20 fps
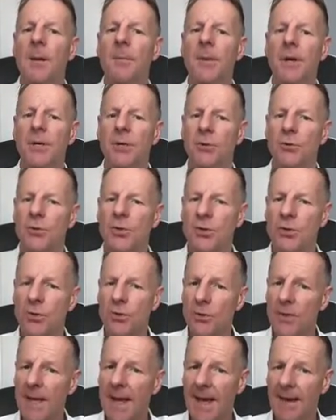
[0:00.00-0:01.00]
But you
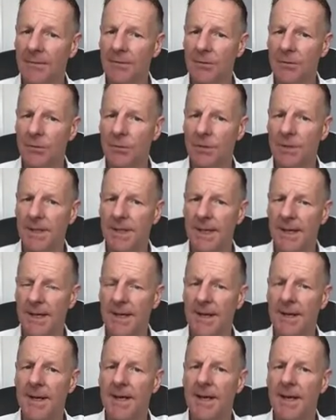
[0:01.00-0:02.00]
should have in your
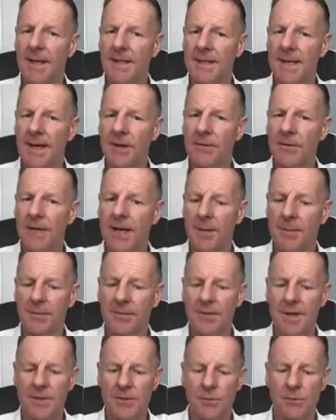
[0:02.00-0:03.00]
kit, as healthcare
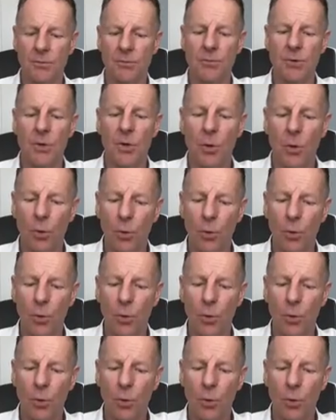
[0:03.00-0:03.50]
professionals,